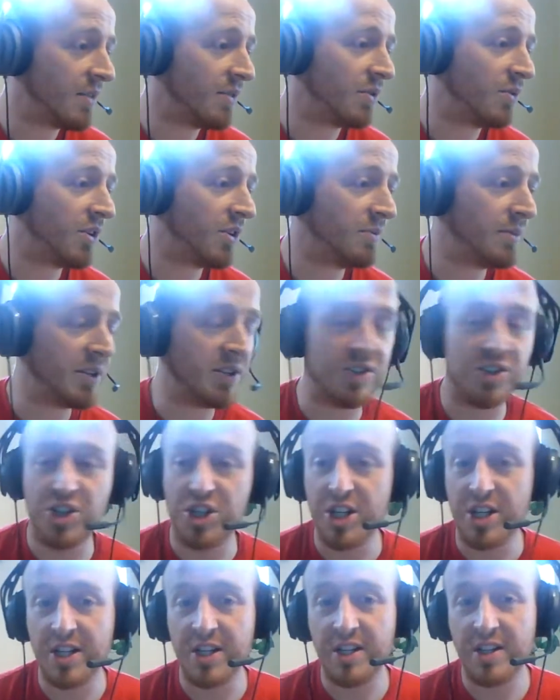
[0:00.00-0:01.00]
one would have been
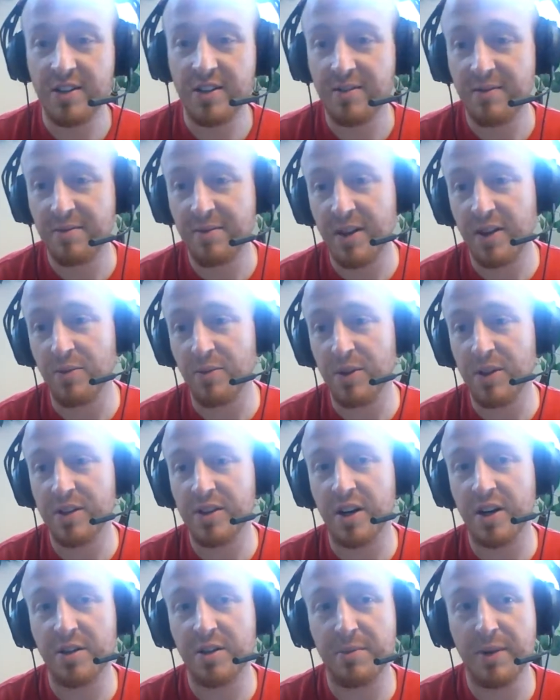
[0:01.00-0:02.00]
G, and we
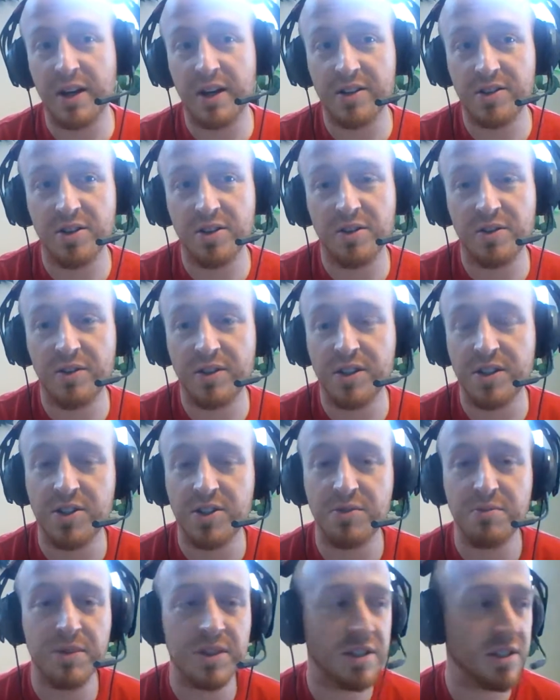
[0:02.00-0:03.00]
talked about it. So since
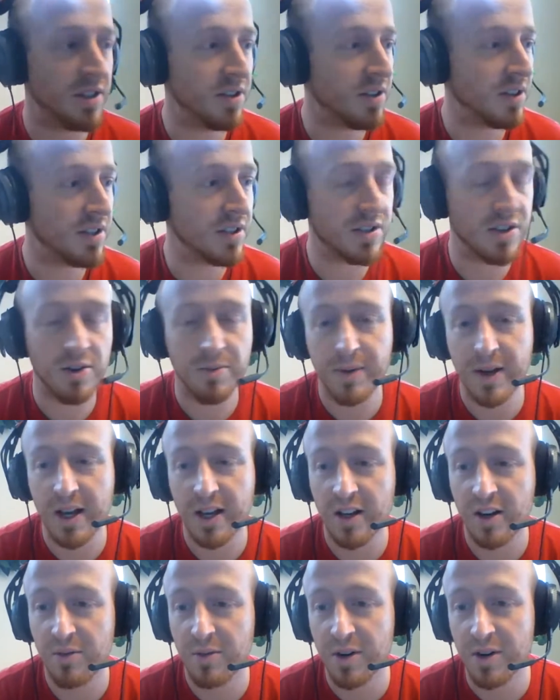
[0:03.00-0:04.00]
you missed it, you can just go back.
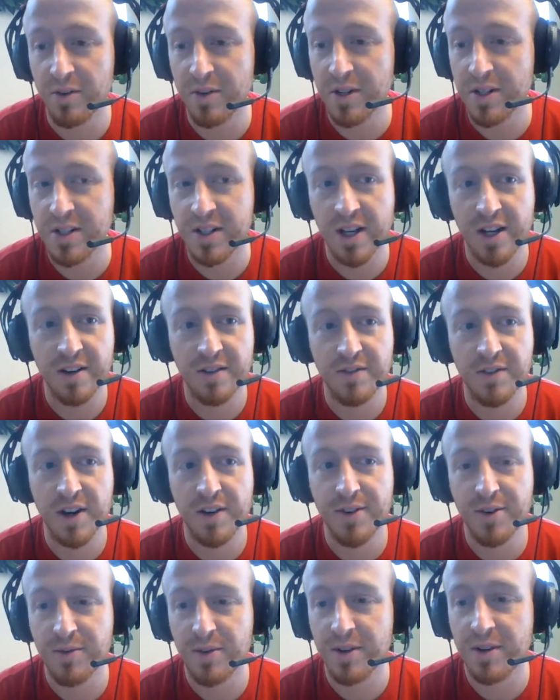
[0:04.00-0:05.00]
I don't want to restate it for
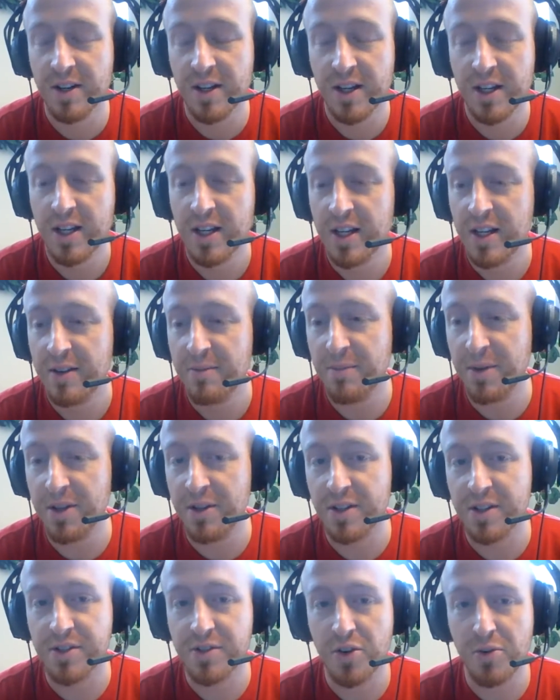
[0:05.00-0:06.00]
everyone, but you
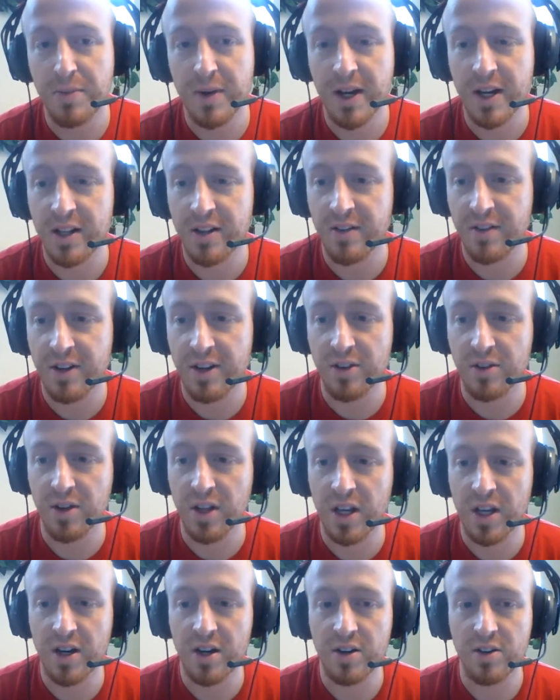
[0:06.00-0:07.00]
can just go back in the video
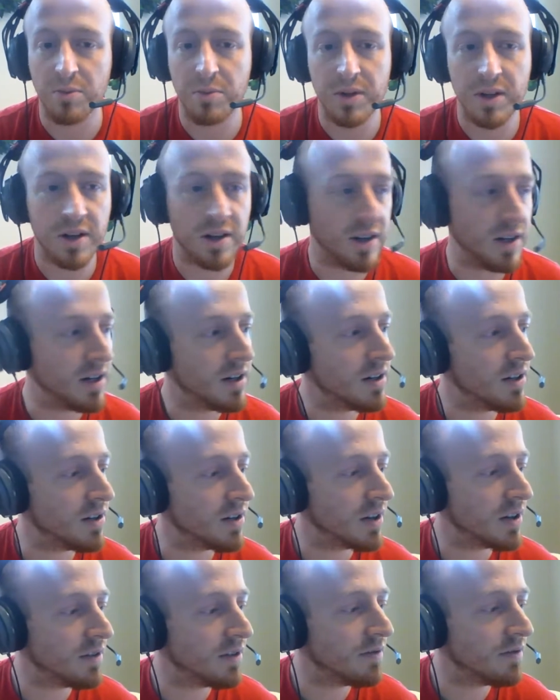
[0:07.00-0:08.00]
later. It'll be on here. You
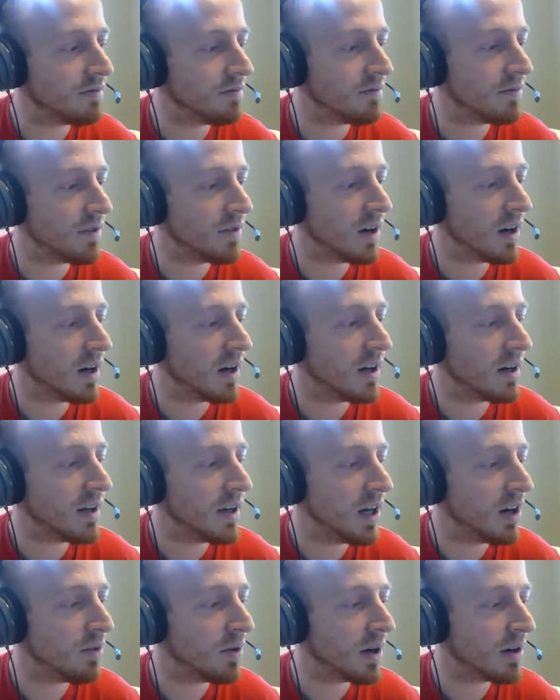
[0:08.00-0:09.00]
can
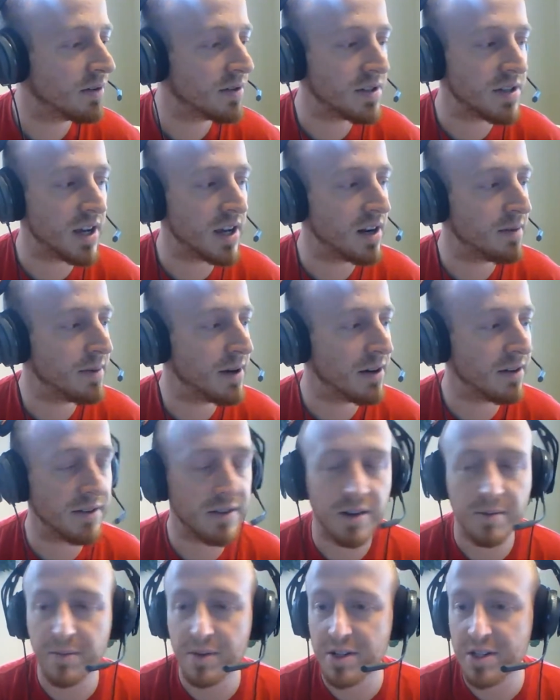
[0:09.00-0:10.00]
hear what I was saying about
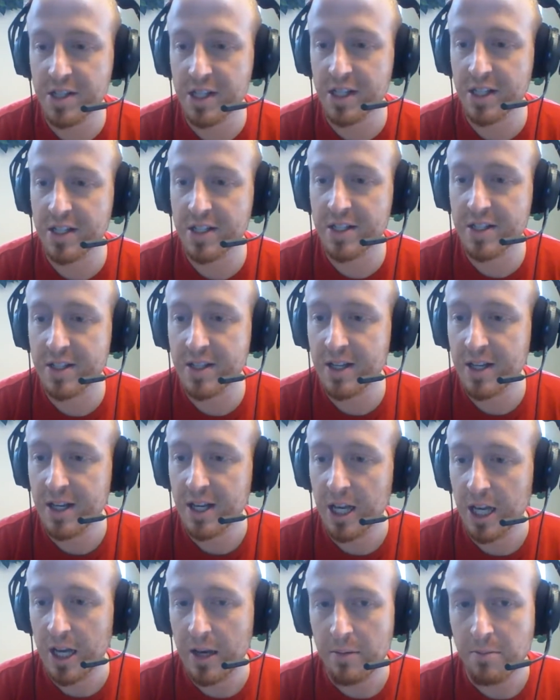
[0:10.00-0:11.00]
number 6.
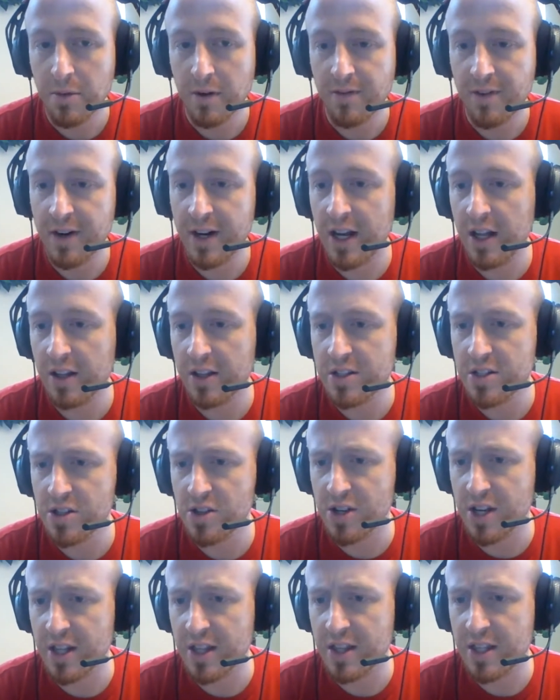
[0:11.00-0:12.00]
But for now, let's
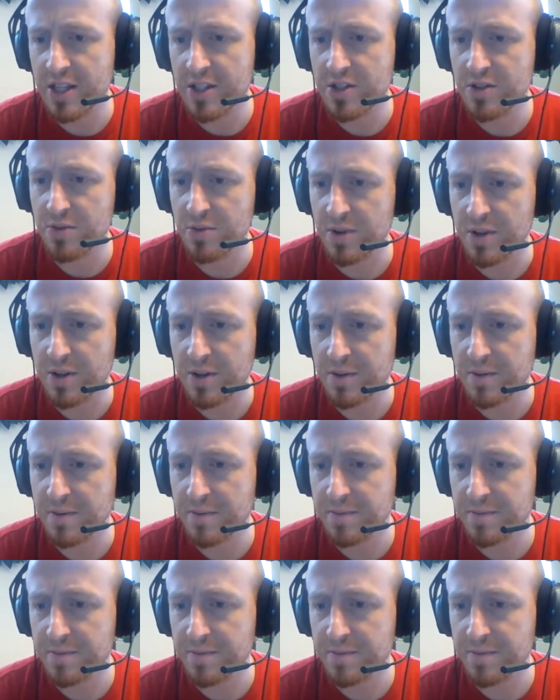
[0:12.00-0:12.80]
look at this one.